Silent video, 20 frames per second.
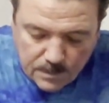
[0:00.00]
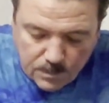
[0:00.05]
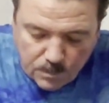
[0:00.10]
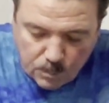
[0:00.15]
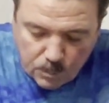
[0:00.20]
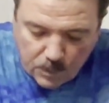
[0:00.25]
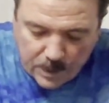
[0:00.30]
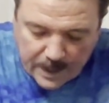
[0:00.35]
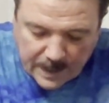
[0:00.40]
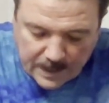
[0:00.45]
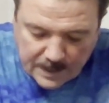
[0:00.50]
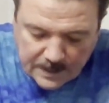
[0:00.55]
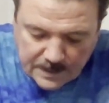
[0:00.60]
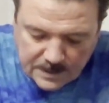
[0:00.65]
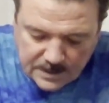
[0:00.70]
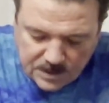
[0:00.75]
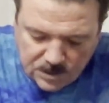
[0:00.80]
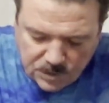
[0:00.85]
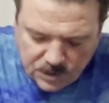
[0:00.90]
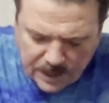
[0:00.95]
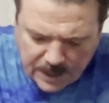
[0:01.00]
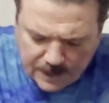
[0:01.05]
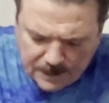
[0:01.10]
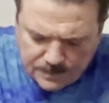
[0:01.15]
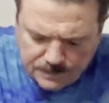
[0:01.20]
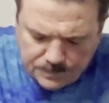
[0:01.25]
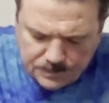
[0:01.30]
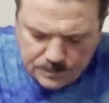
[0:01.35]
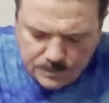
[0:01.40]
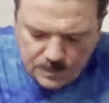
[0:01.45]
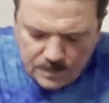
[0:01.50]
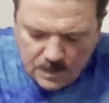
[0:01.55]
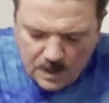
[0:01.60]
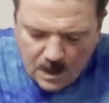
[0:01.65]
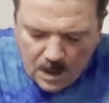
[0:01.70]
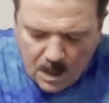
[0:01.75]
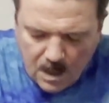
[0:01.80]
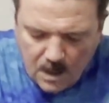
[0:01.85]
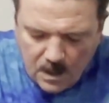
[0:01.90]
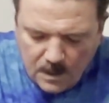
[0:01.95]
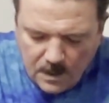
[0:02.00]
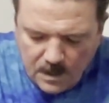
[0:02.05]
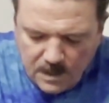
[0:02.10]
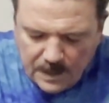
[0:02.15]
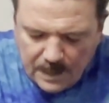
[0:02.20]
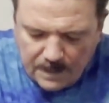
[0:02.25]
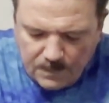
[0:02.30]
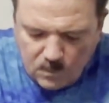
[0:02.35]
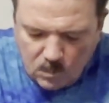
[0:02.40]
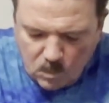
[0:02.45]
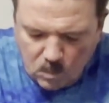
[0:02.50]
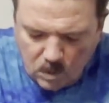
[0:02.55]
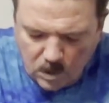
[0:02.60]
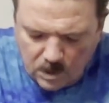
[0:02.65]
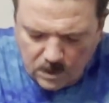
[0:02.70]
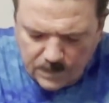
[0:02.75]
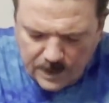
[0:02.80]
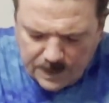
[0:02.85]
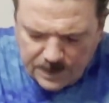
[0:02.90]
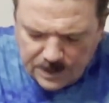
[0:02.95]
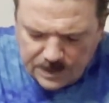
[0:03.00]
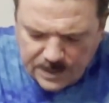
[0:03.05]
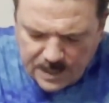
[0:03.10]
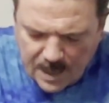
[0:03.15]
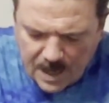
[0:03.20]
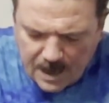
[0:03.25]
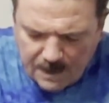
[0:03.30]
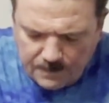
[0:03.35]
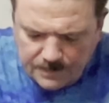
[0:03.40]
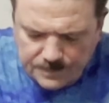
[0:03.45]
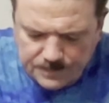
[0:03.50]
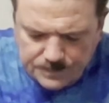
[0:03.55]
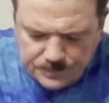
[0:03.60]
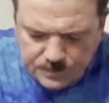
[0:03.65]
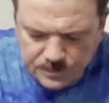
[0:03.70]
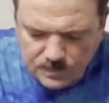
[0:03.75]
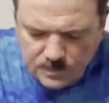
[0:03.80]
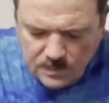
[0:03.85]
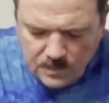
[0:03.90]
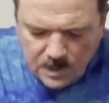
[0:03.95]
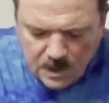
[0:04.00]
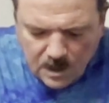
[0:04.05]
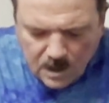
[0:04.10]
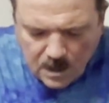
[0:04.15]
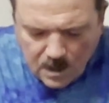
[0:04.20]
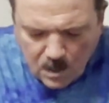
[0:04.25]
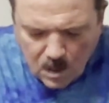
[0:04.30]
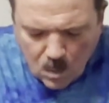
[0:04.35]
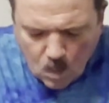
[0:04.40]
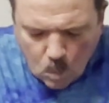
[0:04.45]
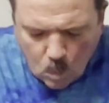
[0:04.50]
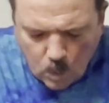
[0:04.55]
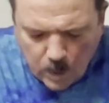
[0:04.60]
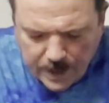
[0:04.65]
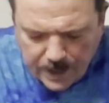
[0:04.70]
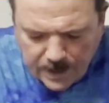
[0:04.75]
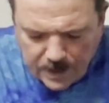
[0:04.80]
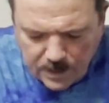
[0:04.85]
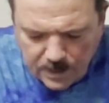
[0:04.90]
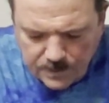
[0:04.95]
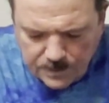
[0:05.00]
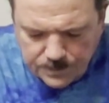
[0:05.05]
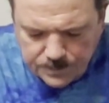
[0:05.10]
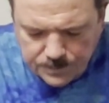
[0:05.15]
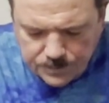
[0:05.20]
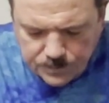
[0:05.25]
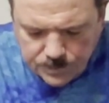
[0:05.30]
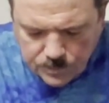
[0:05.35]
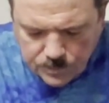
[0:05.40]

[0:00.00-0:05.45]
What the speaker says: break the shell. Work around the top, wiggle.